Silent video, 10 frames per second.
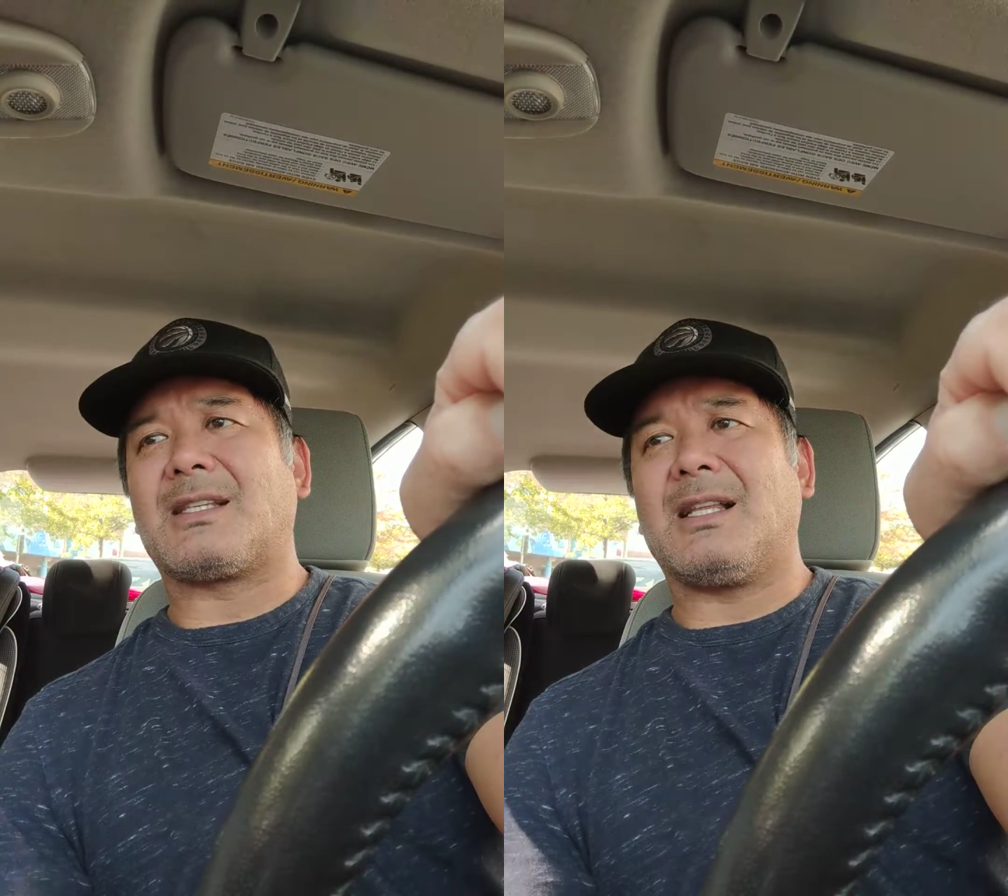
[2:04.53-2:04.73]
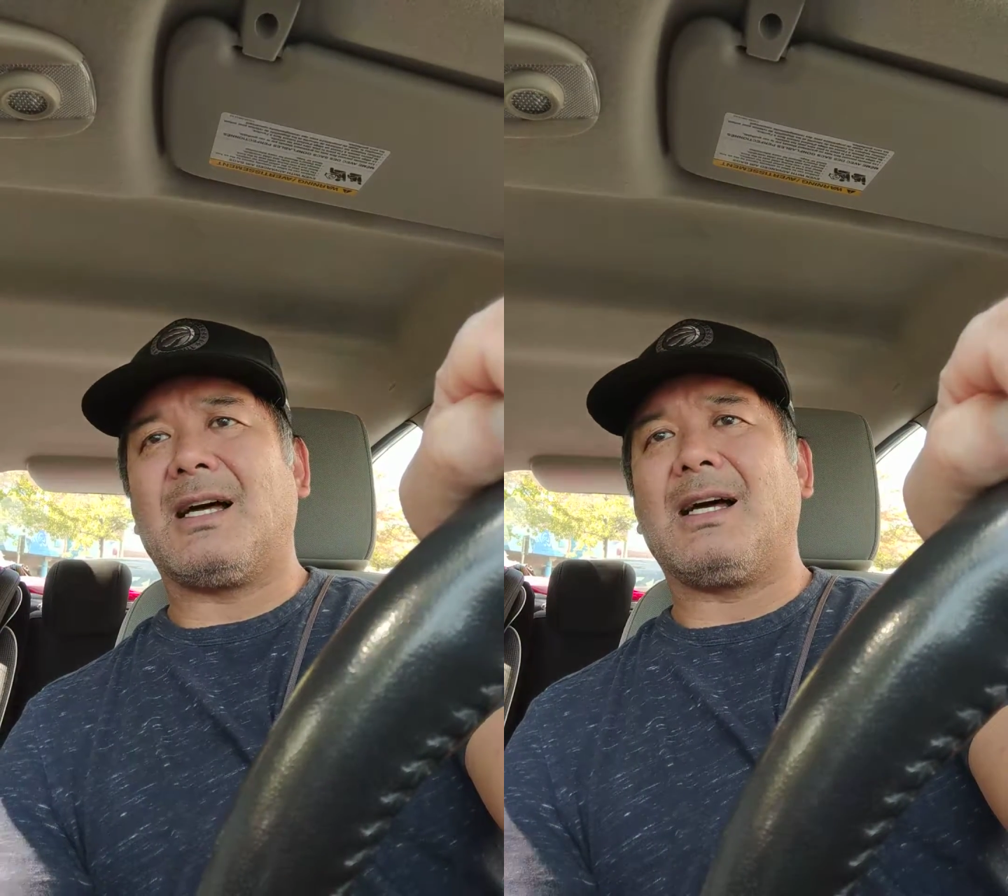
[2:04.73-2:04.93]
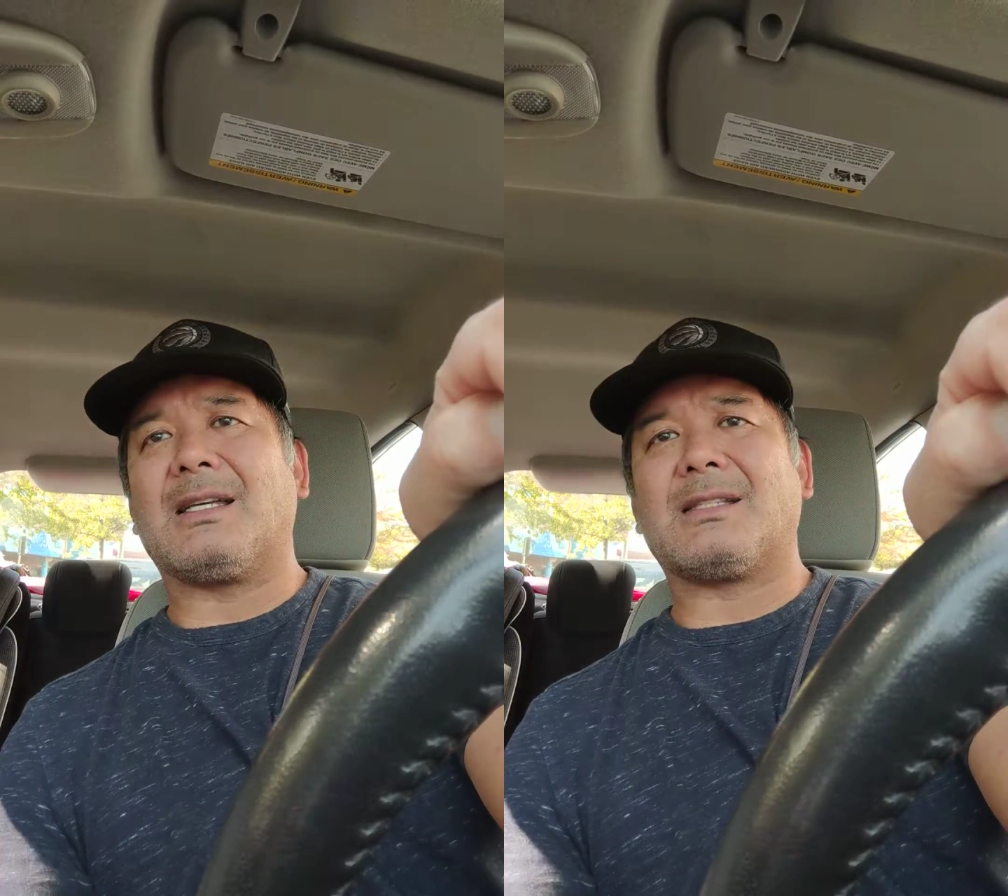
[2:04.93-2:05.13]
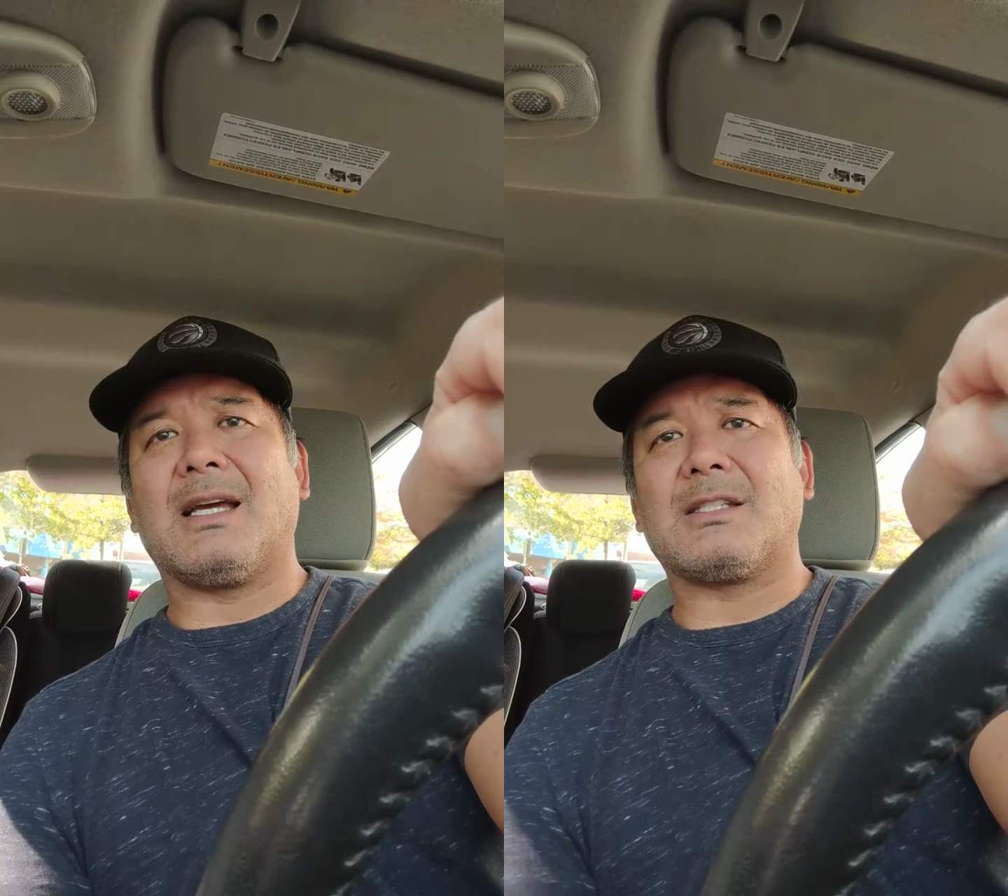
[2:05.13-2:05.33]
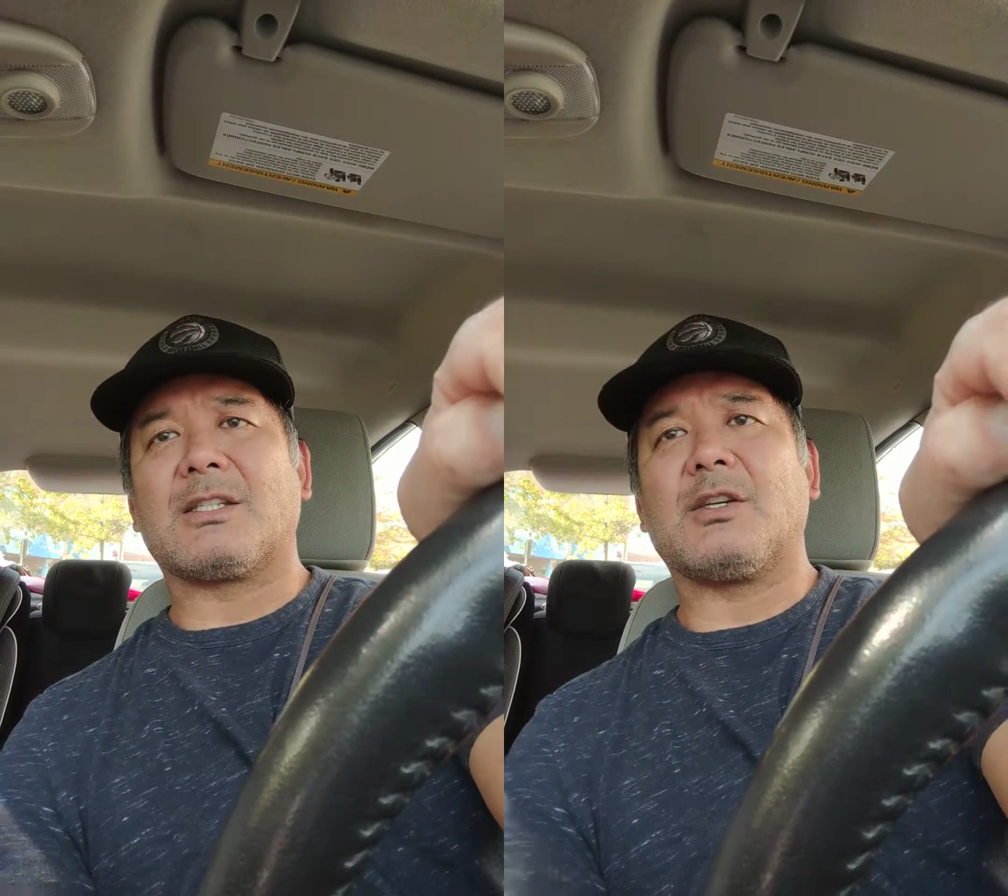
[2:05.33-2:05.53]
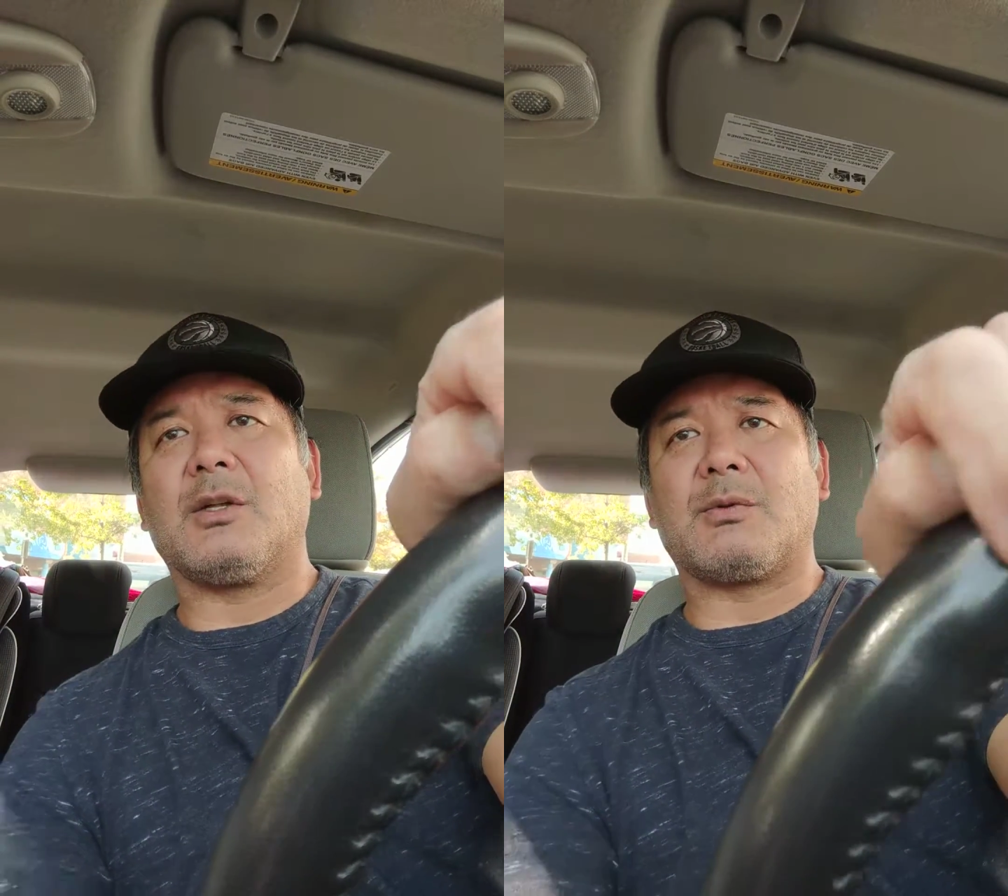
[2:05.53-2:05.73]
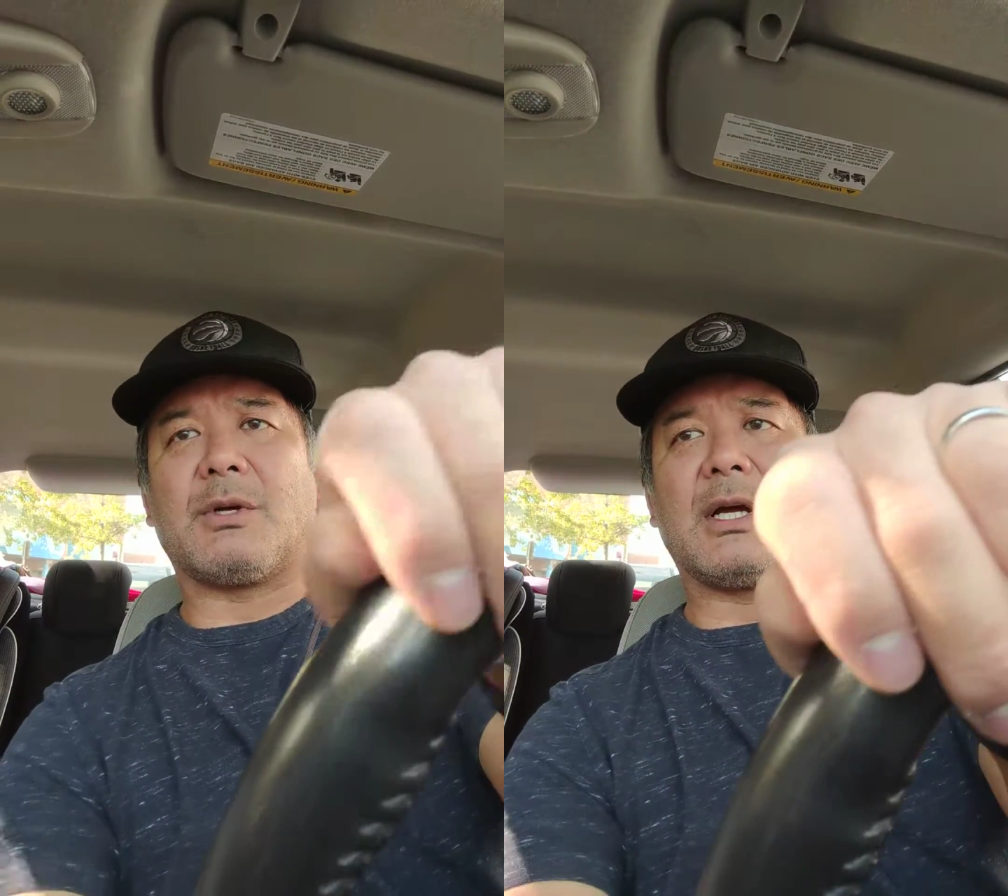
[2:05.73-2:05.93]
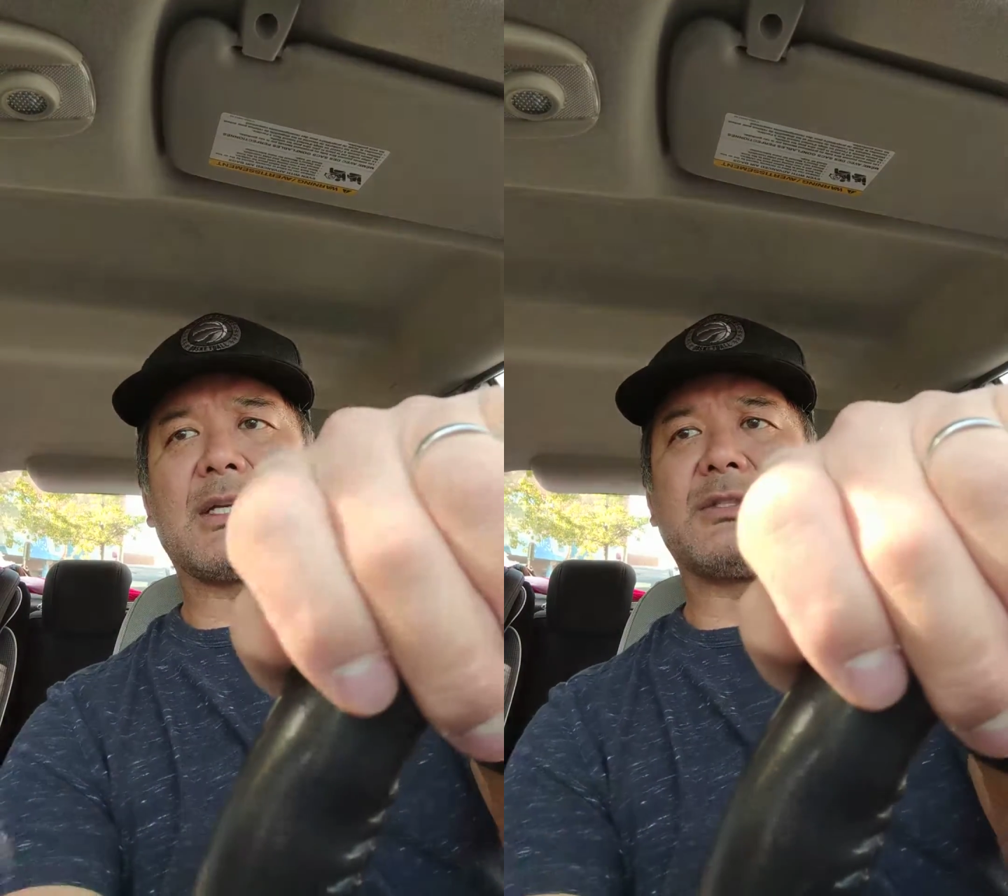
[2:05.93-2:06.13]
class has a solid
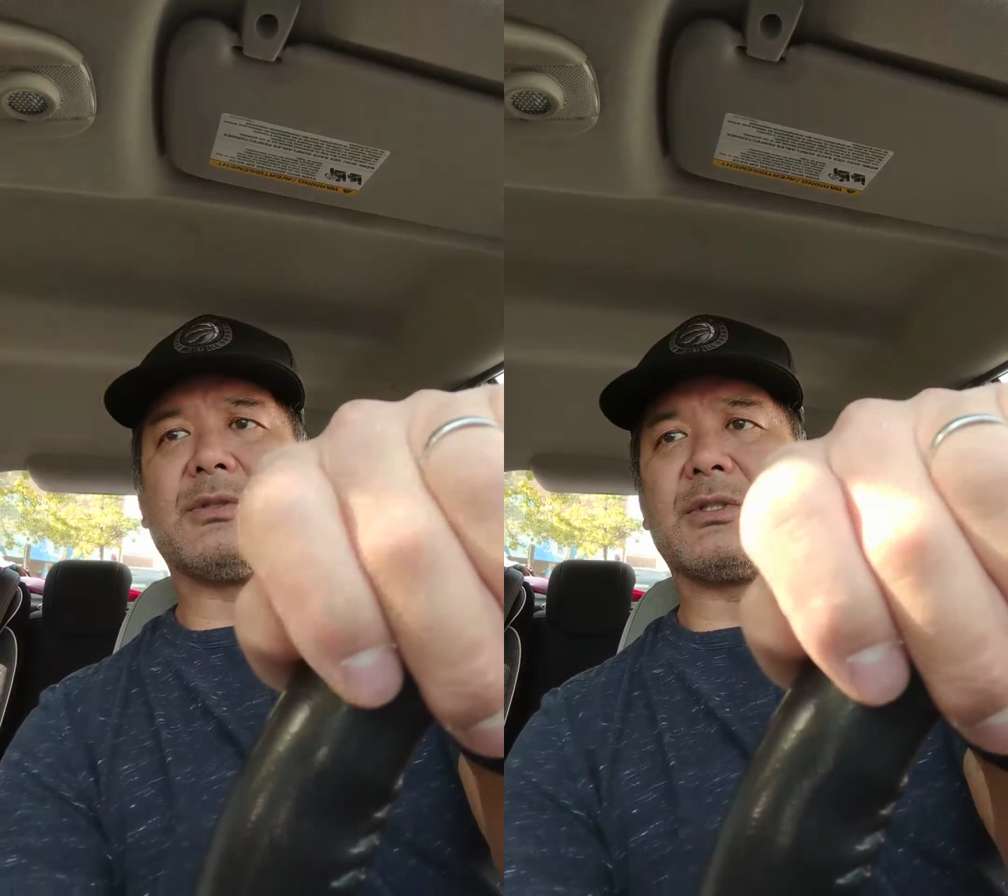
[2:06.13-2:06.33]
rear axle.